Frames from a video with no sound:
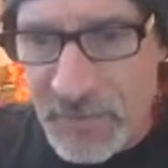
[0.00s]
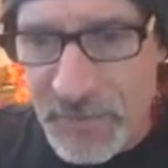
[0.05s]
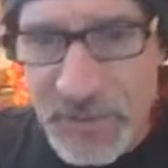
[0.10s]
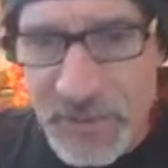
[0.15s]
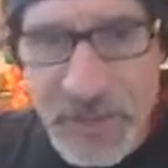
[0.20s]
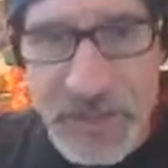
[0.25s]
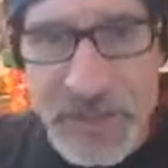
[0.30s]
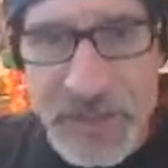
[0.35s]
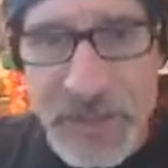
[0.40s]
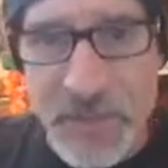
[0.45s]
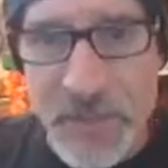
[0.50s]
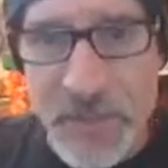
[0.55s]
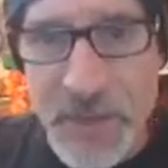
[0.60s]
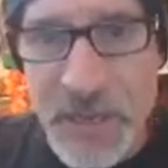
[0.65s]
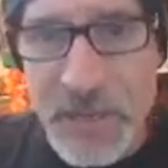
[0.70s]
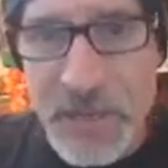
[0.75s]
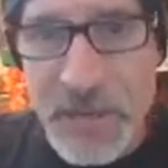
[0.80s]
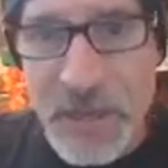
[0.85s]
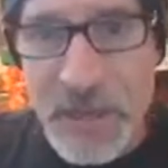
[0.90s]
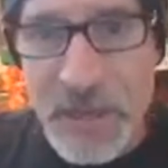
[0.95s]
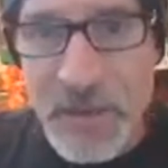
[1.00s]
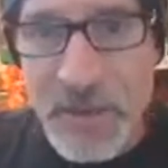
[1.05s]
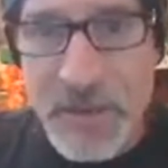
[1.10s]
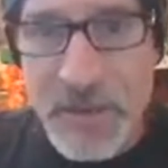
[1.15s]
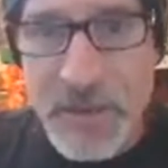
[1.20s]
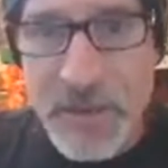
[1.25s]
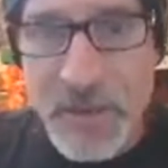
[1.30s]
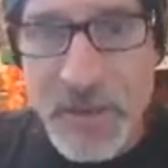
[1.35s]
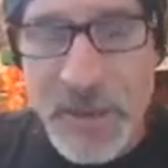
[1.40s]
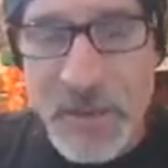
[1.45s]
Kiss the baby.
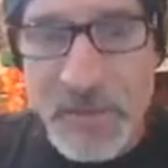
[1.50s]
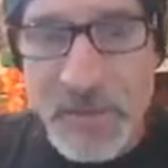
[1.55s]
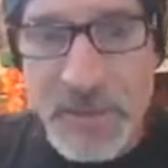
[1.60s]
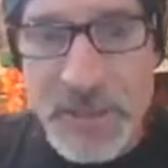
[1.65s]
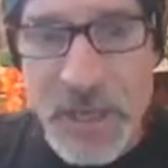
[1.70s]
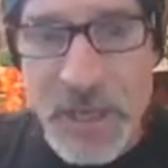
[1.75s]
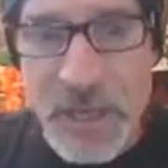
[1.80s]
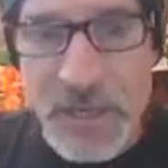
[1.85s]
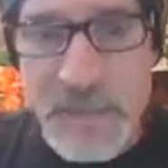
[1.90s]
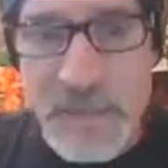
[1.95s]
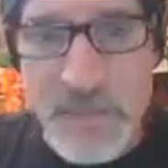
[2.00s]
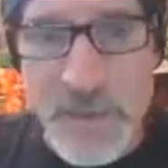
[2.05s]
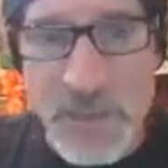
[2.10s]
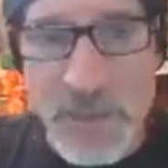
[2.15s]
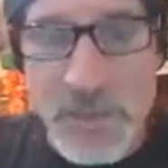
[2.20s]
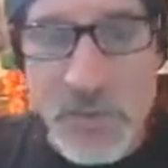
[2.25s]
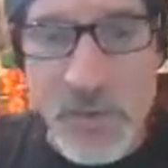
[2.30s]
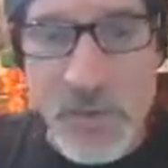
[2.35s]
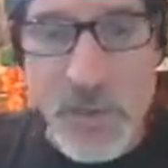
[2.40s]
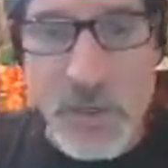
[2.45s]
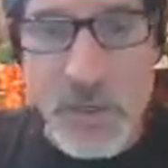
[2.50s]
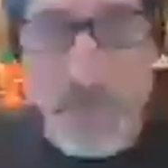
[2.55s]
I'm just heading to my Twitter